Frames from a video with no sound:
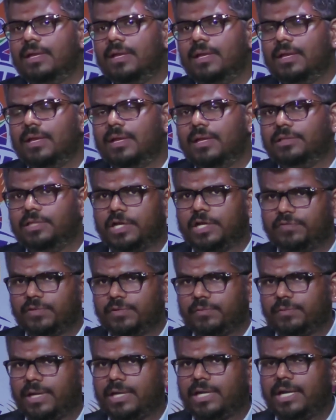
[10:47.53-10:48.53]
Therefore,
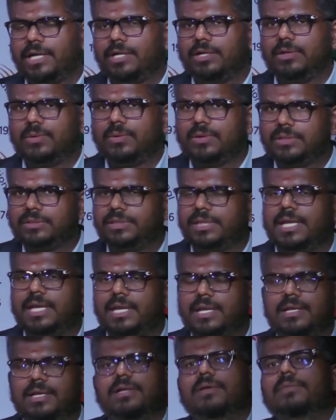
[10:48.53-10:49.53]
while I don't
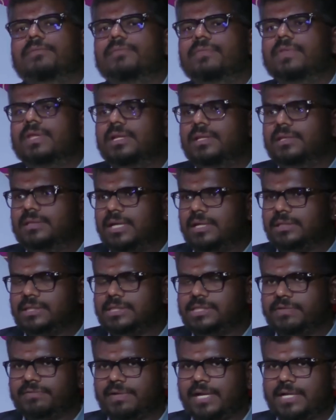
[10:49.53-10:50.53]
think that the
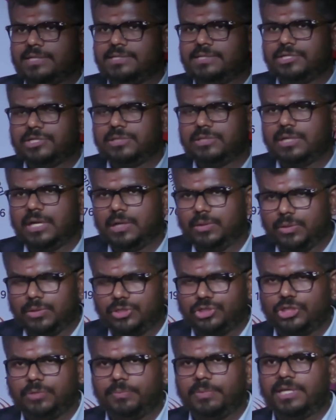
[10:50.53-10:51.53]
civilization alone
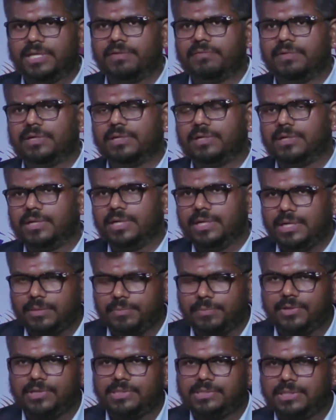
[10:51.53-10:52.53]
should be given credit,
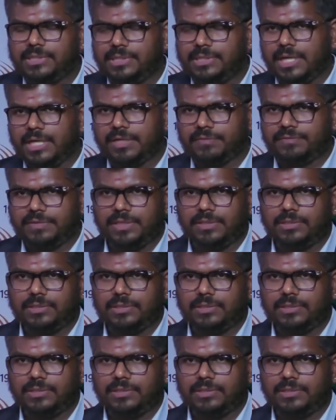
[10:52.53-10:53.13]
because at the end of the day,